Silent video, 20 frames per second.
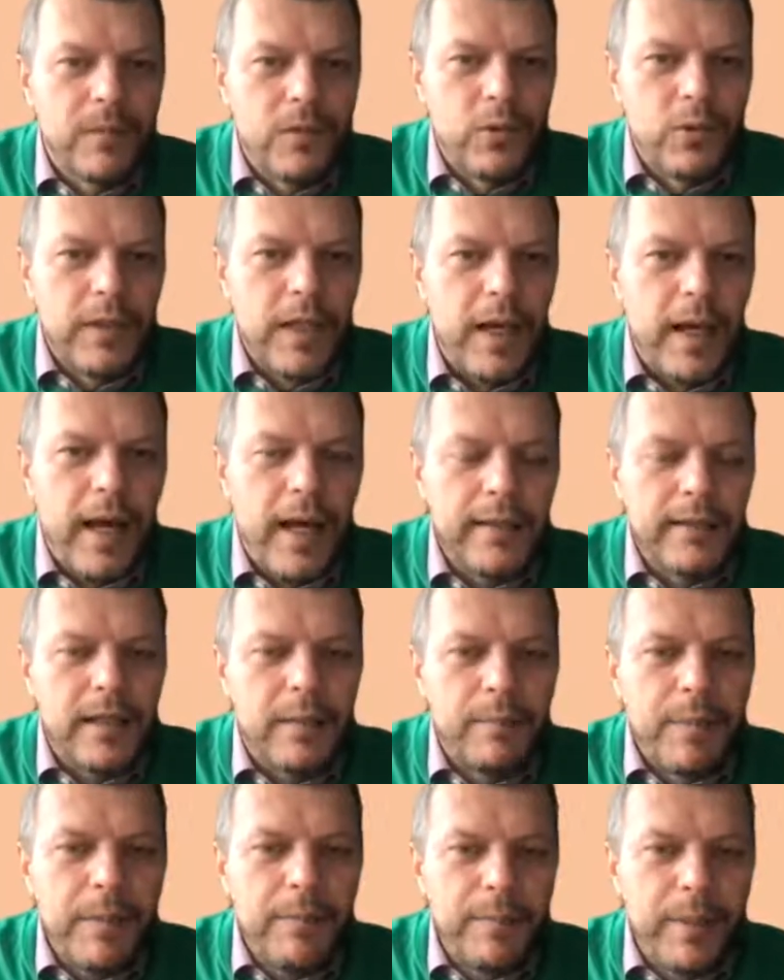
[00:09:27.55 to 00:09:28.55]
to the other
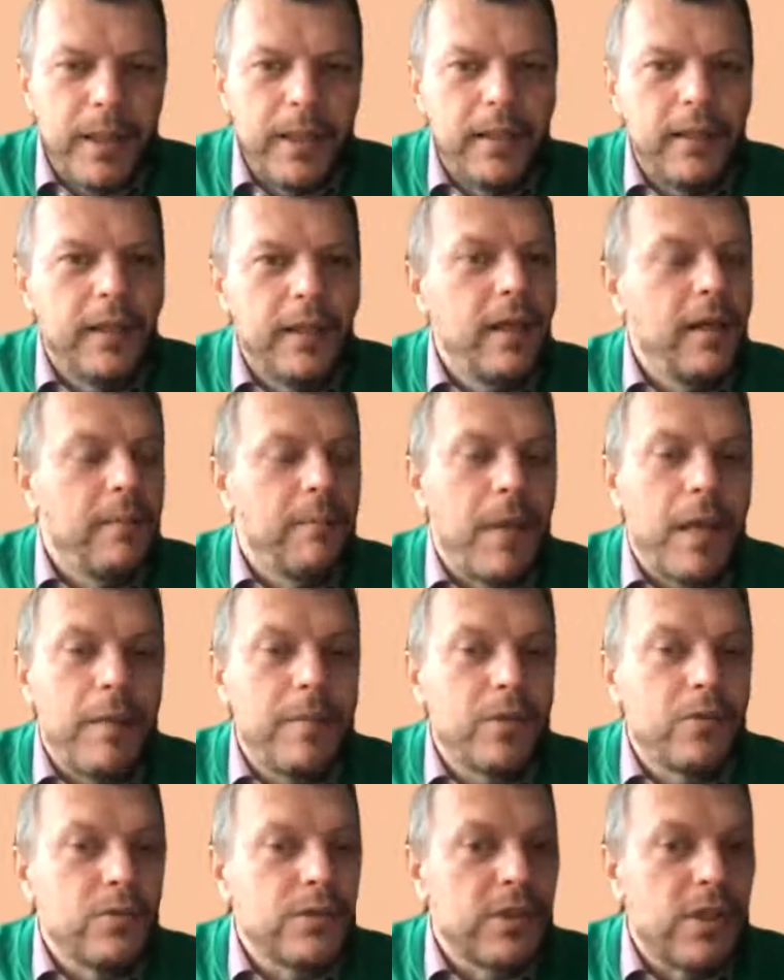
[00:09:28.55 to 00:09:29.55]
people,
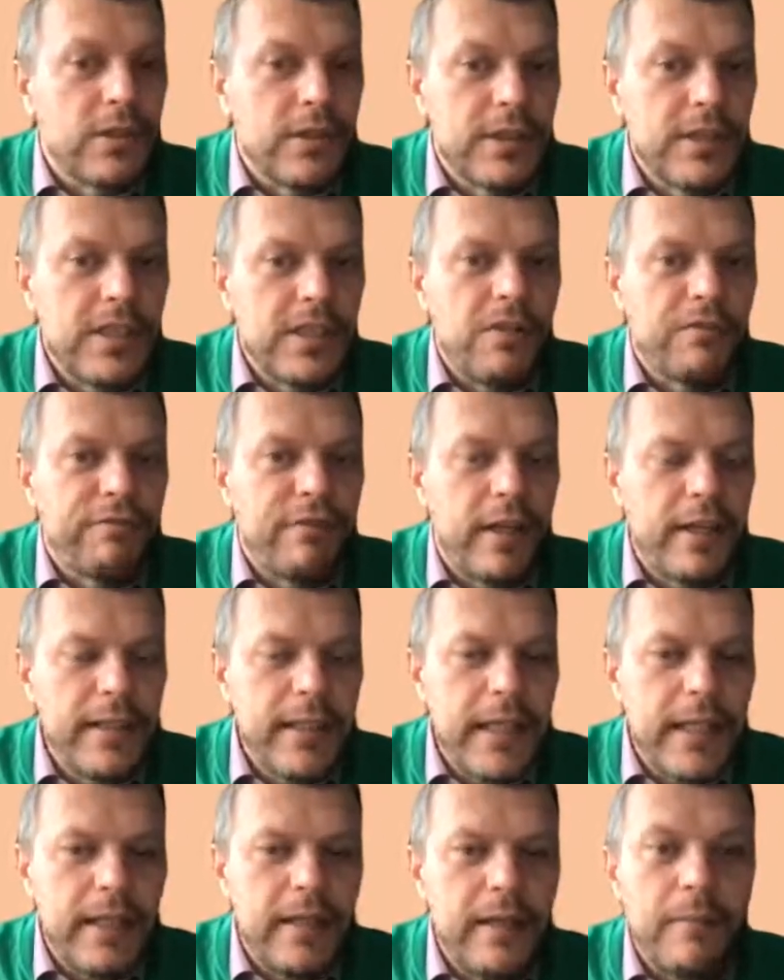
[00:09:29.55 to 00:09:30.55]
maybe to sources of
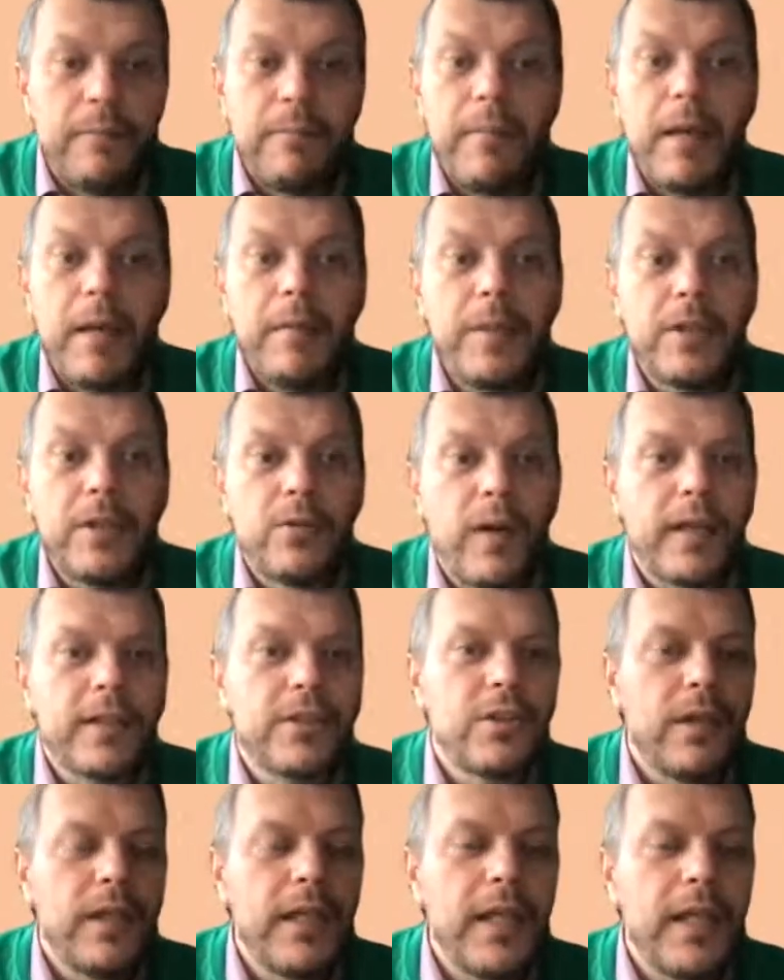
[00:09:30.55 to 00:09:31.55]
funding, maybe to
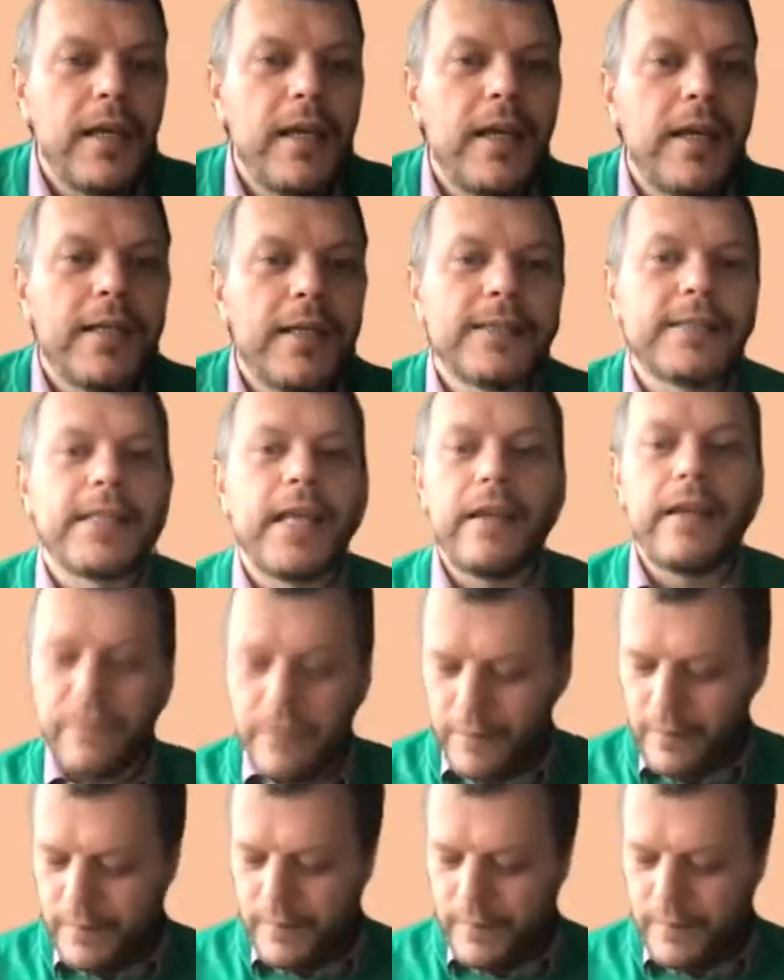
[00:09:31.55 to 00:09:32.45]
actually save